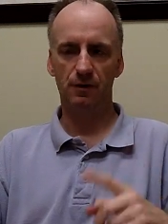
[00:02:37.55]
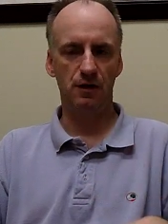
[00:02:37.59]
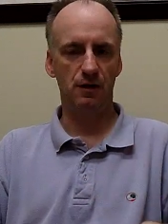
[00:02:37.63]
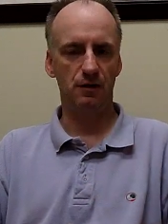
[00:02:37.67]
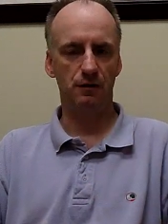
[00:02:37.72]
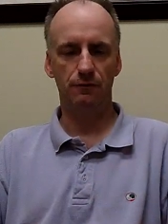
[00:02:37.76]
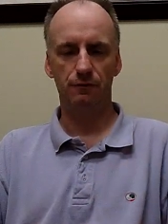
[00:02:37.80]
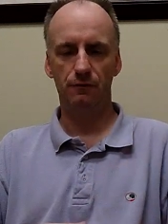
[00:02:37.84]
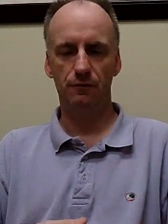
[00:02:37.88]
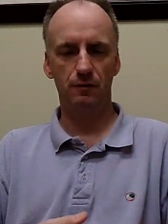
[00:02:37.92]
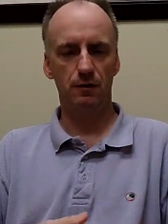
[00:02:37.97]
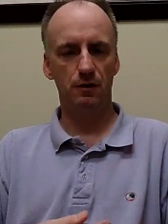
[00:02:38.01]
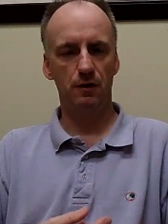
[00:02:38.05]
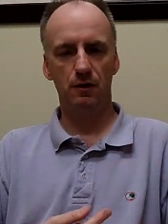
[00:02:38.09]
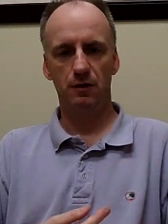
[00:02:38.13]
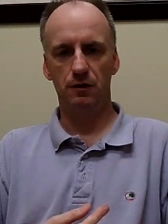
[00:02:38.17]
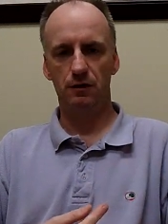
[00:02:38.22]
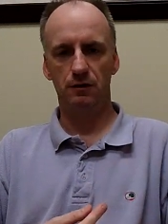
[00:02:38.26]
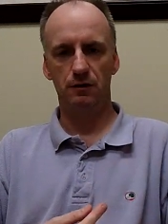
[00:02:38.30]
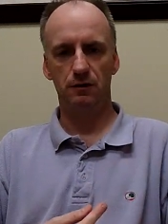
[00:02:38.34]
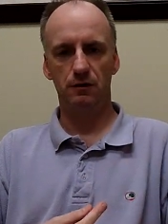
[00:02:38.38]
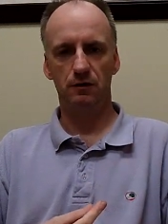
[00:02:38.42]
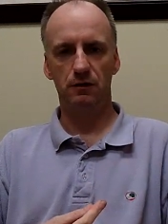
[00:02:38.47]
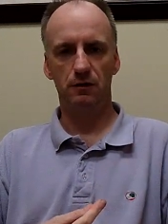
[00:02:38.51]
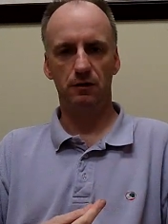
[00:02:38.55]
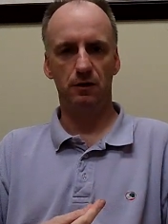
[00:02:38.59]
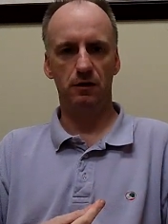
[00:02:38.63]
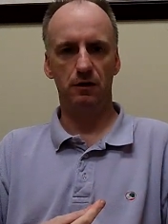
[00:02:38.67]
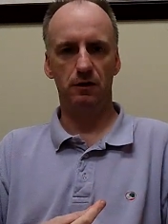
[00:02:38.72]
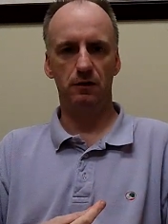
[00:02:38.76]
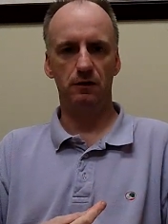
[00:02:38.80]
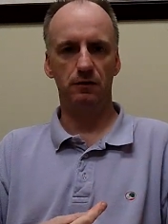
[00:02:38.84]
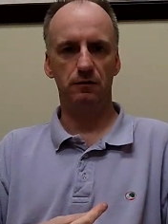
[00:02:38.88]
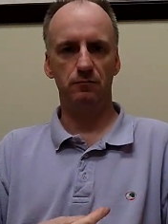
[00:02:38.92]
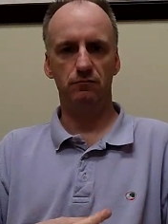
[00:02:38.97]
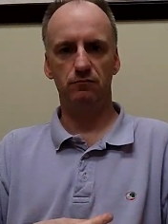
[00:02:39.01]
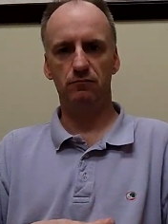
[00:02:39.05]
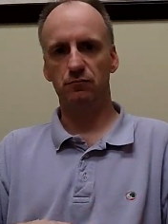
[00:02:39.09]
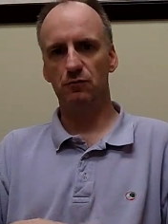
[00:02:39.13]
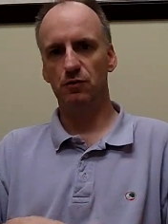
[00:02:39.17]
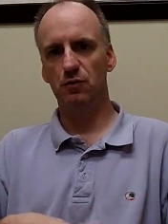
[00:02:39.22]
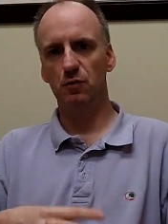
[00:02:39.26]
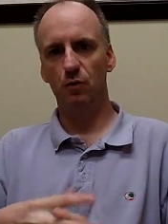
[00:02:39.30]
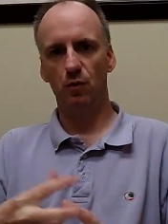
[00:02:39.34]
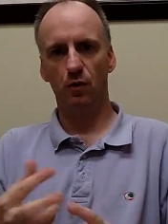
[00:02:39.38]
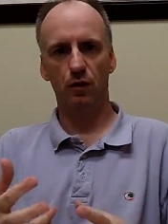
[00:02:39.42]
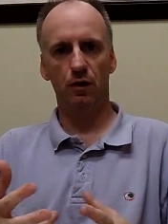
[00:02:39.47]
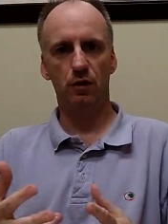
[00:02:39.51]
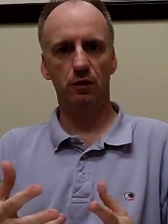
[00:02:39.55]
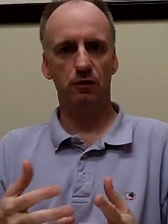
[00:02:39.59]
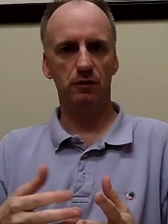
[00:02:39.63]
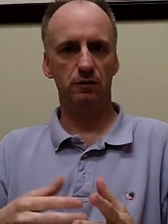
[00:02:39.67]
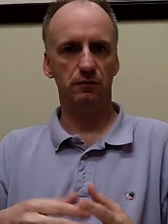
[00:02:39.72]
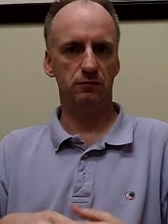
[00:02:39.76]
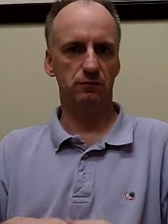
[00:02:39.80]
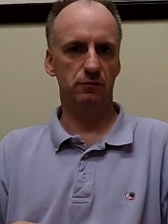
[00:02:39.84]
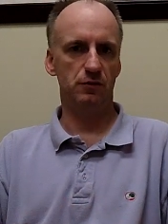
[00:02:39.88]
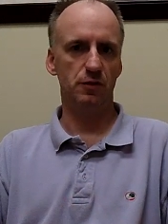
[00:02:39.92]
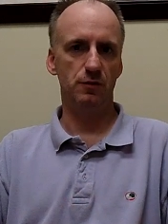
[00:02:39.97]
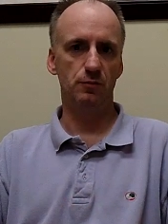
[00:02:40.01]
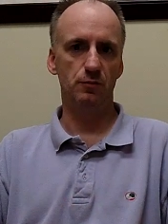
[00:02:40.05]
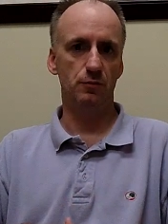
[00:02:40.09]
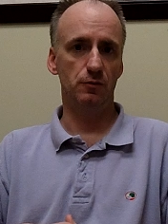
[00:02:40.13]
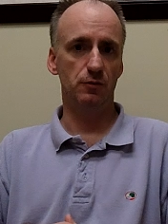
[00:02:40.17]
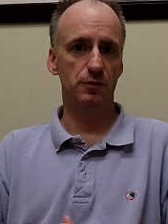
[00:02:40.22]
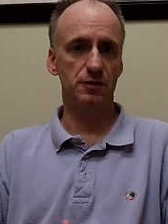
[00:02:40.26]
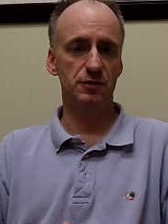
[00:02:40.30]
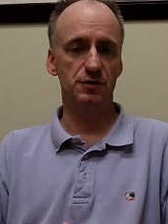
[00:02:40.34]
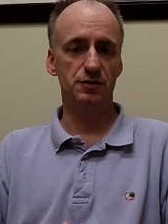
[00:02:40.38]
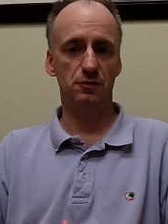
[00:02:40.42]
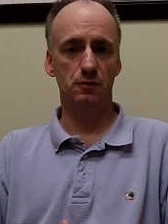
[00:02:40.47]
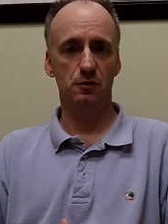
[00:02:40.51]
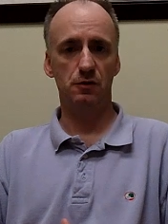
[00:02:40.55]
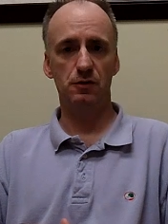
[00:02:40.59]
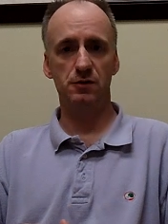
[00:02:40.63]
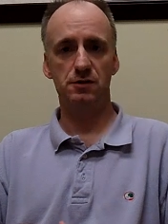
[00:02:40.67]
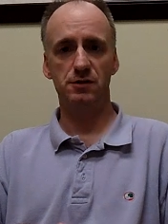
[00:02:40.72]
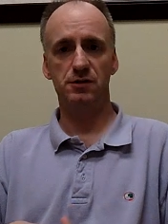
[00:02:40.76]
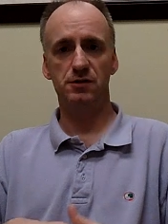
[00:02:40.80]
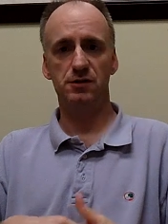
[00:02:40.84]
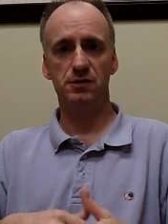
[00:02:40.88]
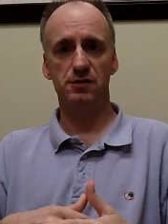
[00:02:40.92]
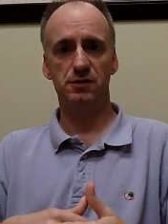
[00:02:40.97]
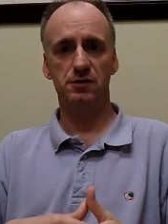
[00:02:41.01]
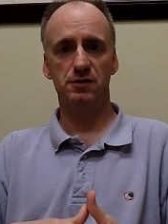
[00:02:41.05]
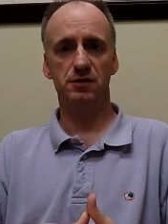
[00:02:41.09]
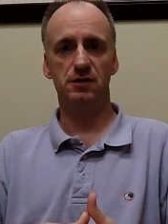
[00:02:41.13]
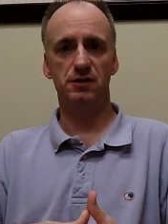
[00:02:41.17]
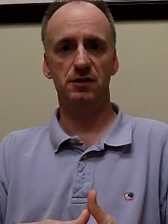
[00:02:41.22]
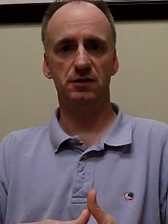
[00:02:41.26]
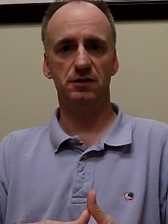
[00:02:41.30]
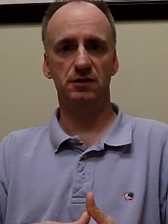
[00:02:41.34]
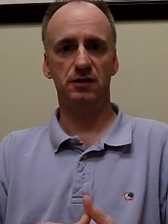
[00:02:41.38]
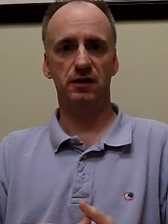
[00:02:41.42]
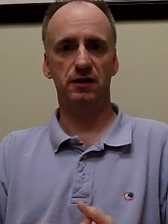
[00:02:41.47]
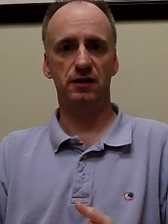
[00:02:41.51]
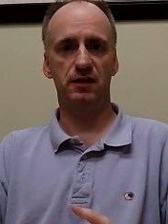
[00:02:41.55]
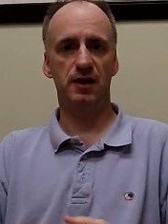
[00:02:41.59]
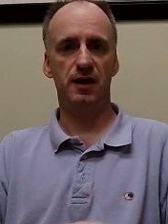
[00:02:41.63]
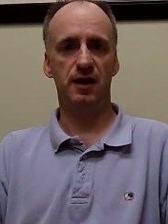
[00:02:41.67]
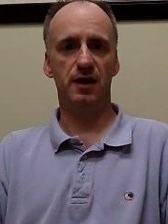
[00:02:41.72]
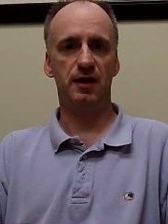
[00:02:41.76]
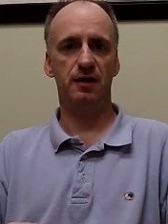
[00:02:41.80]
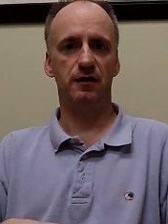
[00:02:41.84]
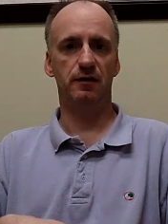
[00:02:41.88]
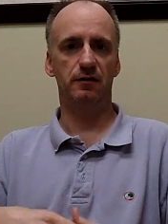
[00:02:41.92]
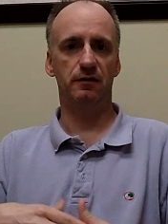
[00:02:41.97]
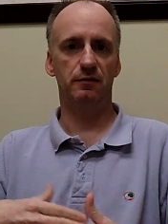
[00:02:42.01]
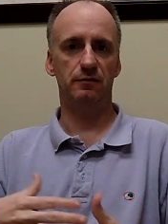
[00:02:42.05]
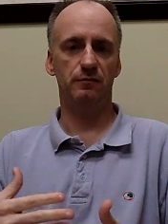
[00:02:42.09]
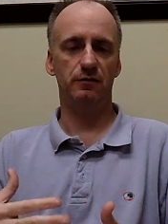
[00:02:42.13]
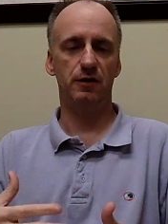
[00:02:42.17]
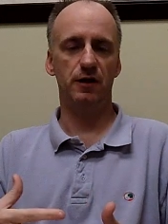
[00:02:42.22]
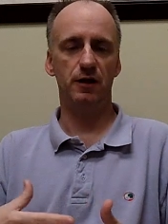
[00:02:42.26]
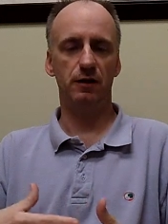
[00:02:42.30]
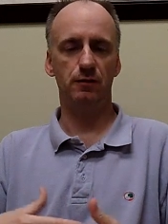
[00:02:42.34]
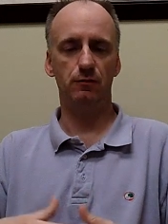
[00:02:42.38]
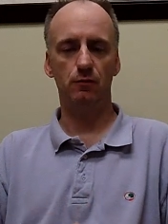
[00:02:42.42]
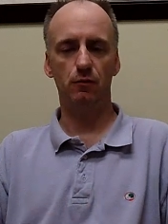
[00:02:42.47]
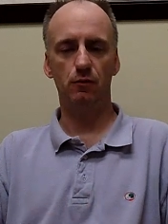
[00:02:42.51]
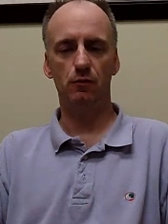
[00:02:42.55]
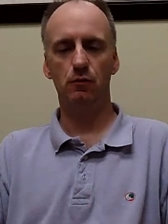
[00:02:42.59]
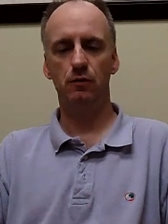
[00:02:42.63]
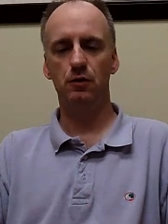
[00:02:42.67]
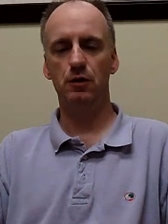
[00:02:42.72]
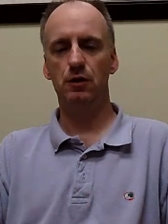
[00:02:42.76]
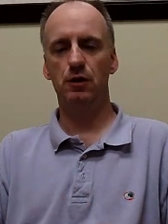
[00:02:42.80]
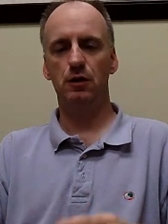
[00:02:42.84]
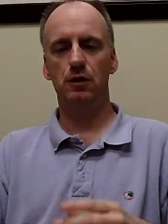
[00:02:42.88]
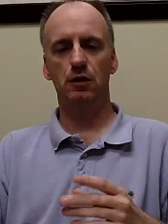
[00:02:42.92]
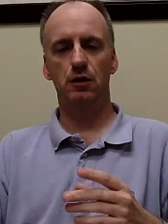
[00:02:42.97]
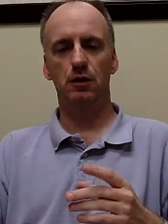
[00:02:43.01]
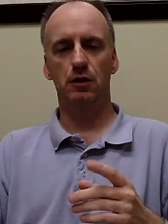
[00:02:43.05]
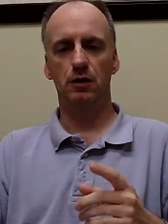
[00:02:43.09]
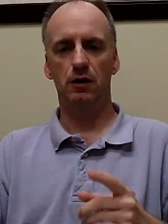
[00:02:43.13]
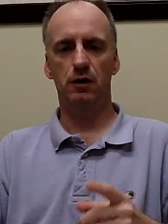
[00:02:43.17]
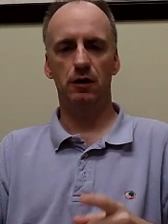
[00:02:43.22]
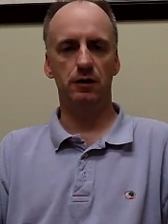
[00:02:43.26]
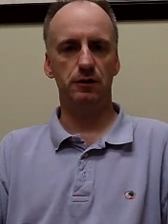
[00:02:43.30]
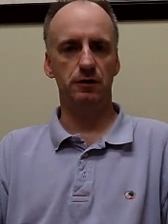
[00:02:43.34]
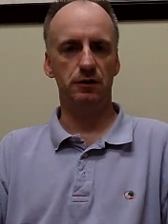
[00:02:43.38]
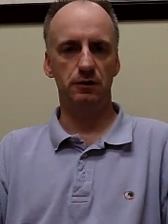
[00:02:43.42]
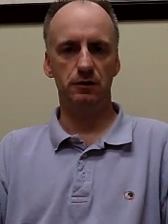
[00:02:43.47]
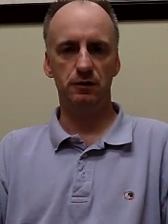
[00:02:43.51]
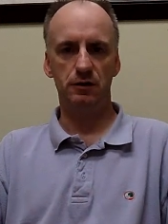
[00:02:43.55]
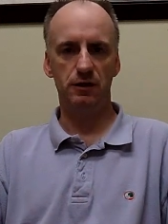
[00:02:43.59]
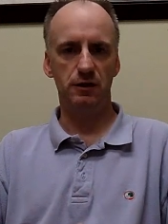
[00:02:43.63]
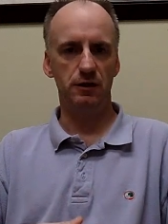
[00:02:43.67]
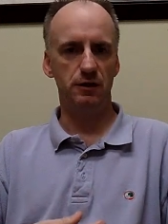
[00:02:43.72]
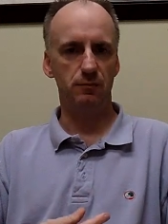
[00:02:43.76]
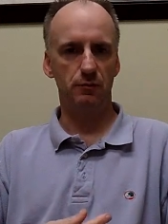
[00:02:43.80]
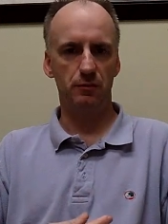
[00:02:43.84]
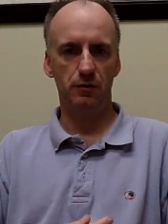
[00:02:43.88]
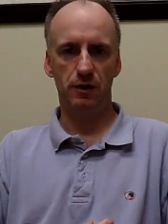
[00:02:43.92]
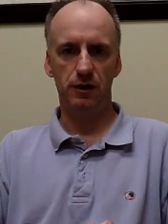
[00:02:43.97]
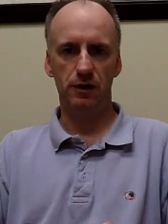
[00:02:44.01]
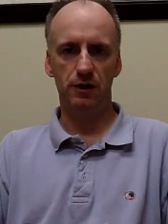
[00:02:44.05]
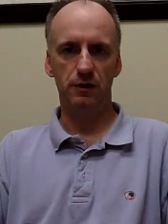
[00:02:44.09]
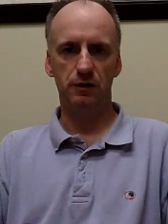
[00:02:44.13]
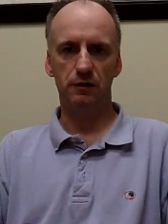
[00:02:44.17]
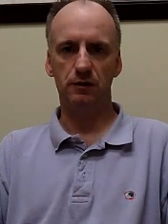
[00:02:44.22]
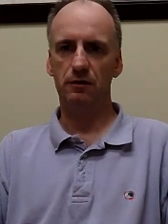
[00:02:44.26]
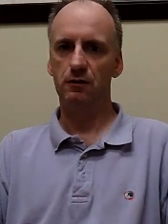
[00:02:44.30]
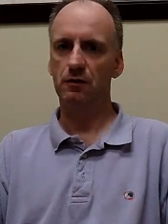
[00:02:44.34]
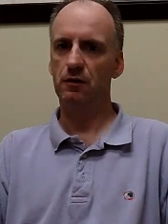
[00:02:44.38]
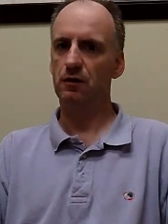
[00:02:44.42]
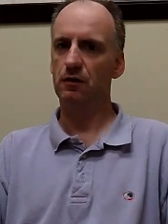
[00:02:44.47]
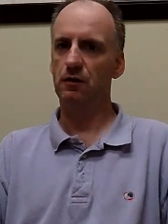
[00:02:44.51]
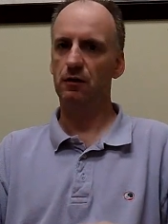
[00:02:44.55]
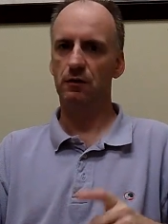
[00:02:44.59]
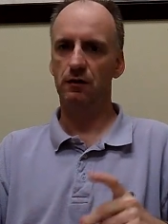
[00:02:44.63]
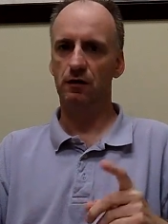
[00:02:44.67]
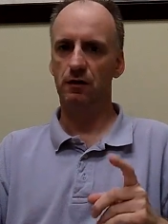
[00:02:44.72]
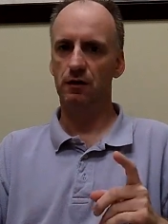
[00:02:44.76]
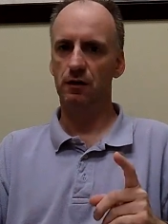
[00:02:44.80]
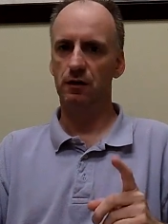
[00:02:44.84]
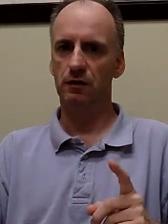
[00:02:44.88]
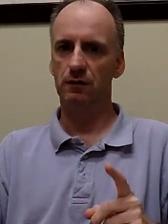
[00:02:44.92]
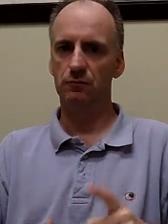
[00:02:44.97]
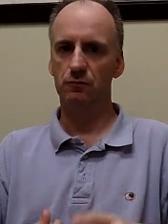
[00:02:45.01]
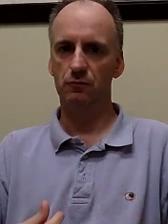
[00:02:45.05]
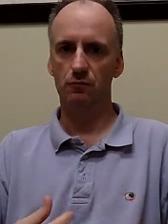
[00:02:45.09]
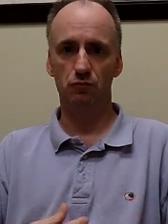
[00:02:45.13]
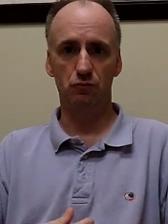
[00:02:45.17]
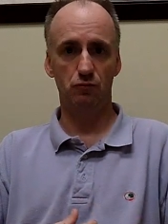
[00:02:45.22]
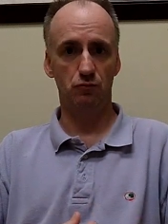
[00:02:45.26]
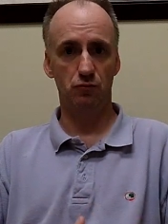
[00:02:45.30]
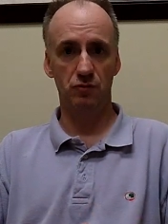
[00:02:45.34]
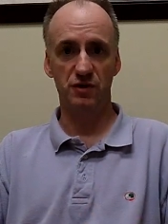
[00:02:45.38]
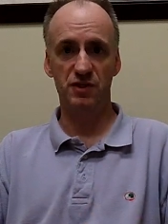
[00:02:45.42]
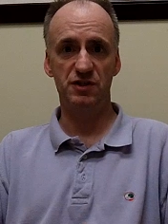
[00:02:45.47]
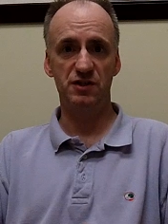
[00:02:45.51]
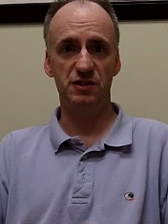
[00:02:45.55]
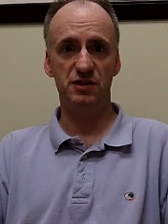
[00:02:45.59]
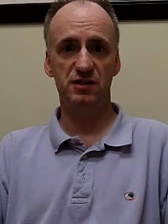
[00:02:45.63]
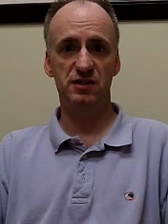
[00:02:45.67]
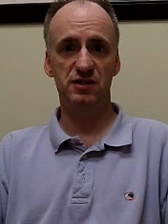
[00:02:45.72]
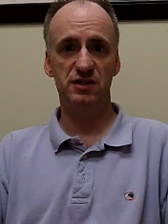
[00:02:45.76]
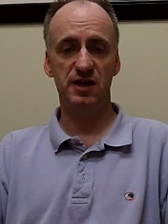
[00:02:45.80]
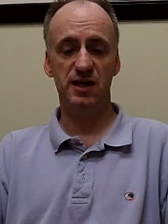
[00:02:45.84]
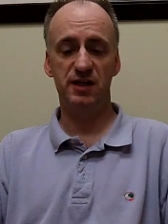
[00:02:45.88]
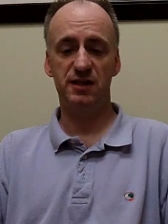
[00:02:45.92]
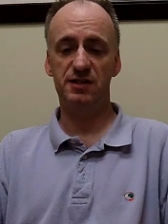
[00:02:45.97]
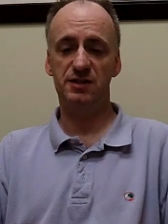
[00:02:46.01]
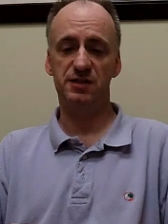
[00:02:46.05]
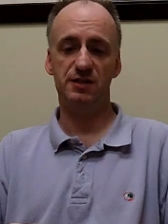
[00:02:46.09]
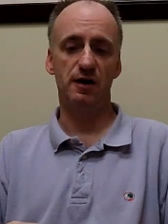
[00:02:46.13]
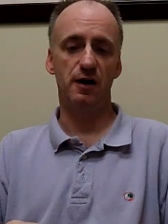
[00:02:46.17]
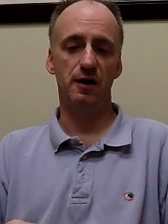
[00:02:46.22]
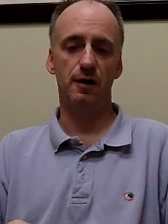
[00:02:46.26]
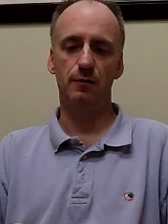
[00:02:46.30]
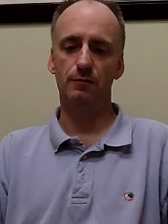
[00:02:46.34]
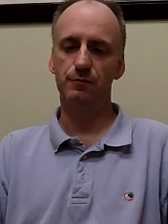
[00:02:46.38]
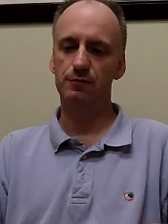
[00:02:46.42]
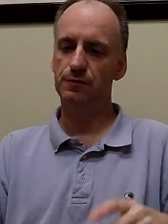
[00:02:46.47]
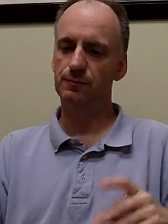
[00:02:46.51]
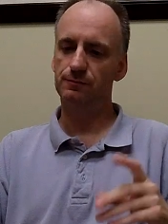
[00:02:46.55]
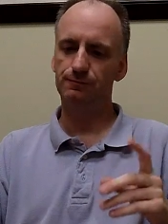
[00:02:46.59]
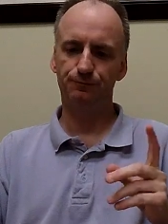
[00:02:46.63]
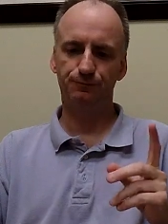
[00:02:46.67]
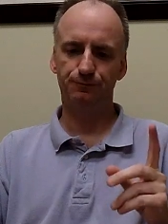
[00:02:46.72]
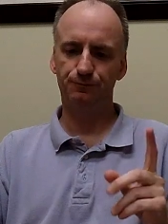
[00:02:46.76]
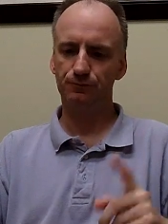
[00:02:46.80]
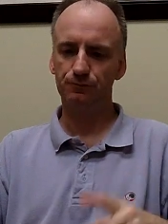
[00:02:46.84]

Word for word: If uh, you work human resources and things like that available, uh, you need to bring uh, recent check stubs,